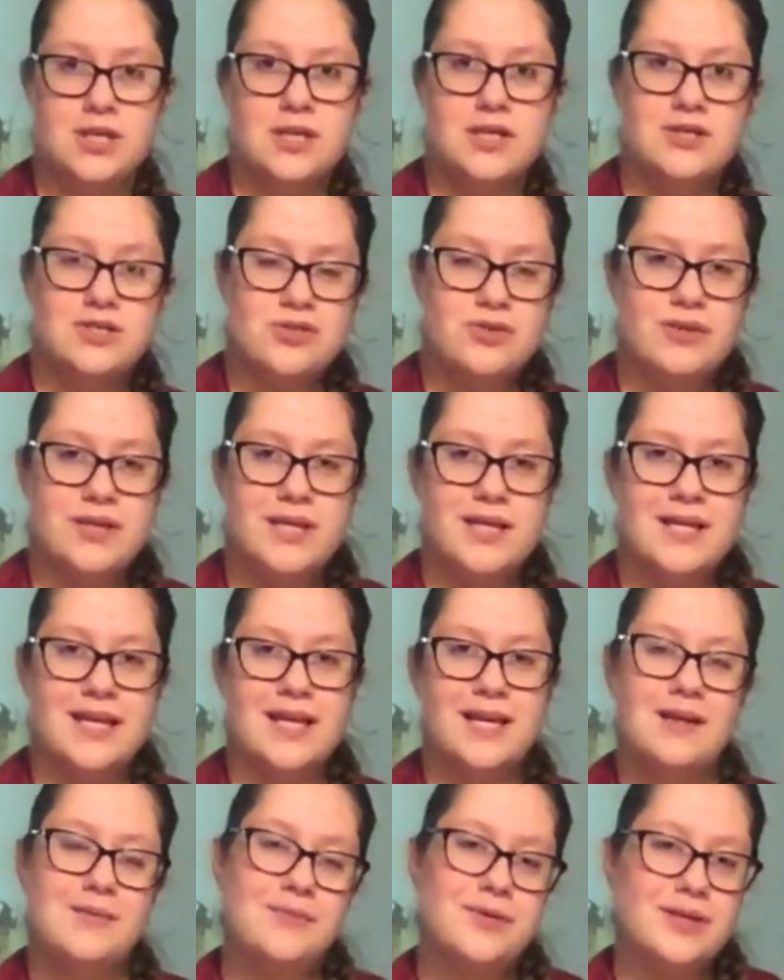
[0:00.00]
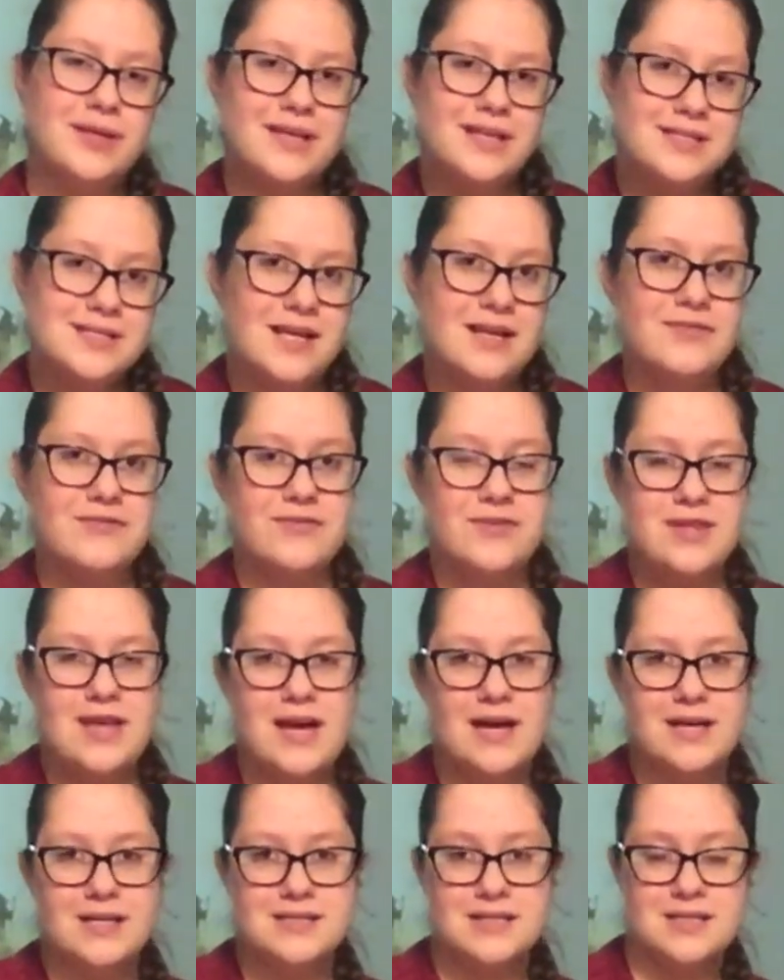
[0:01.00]
enjoy it, and I'm really excited for
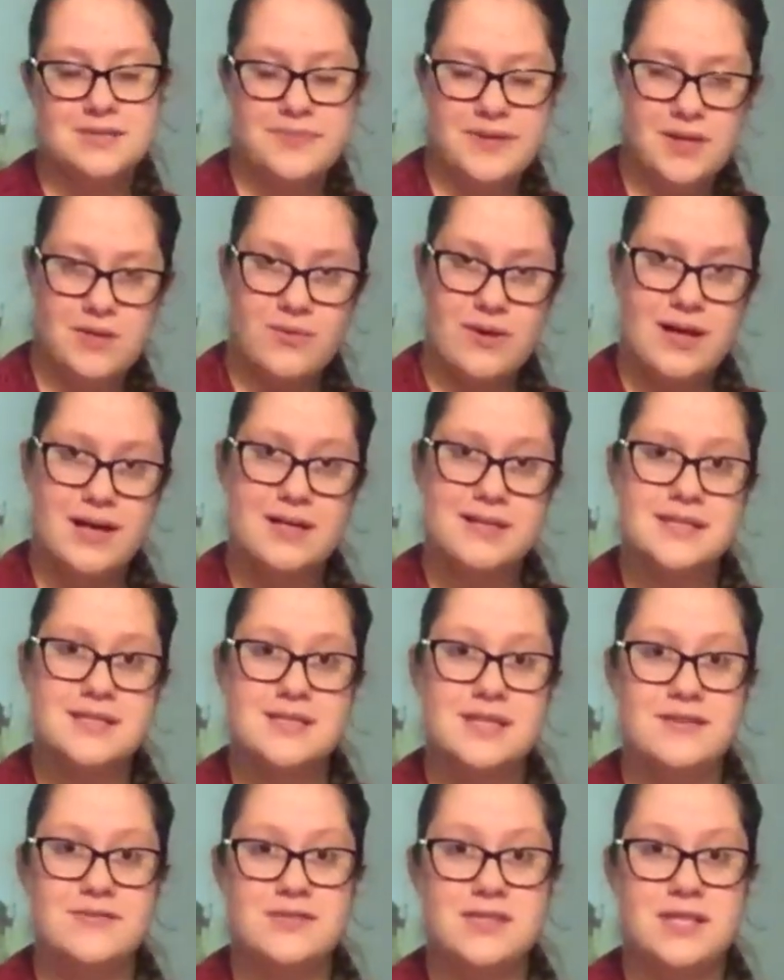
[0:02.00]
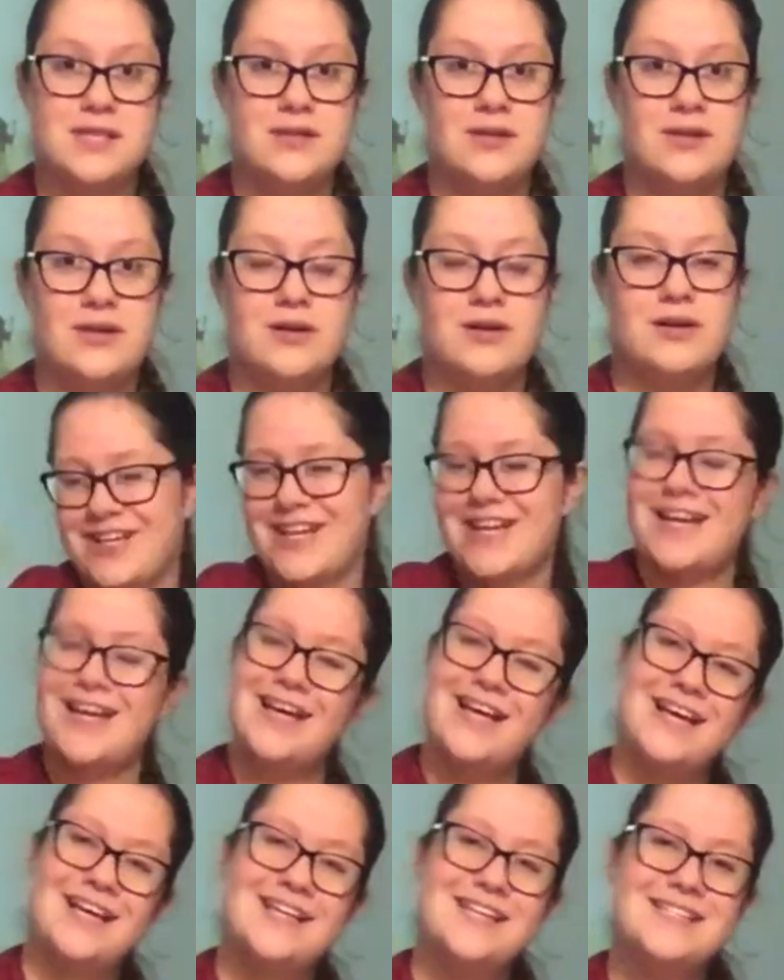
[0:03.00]
that because it's been a while since I've seen her
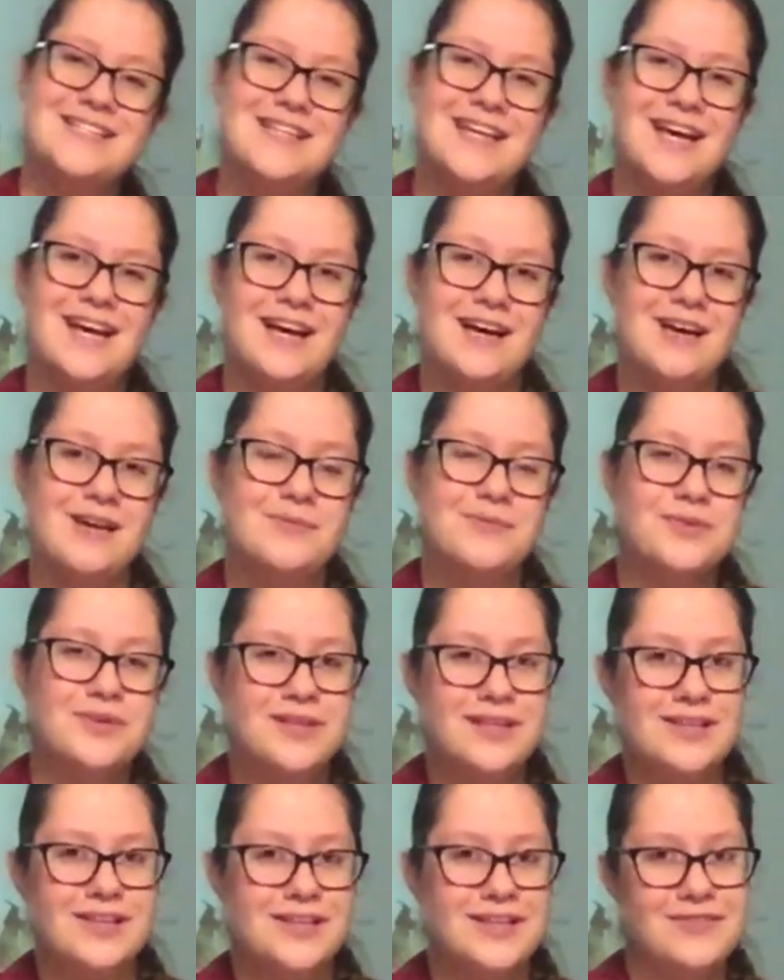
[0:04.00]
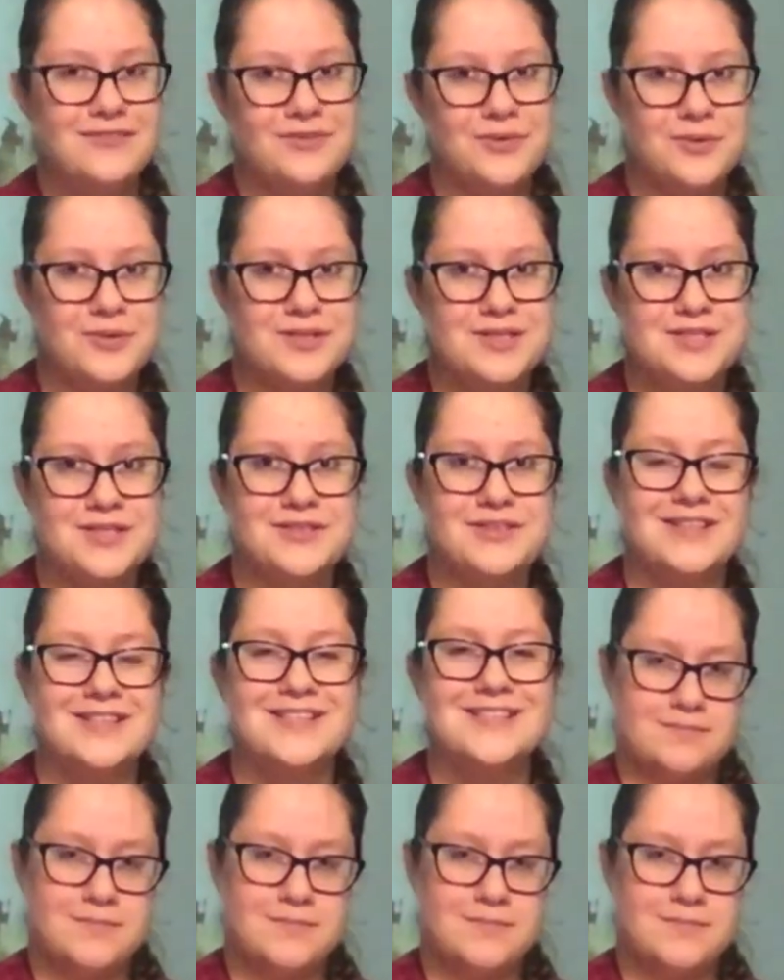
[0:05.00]
and I'm really looking forward to it.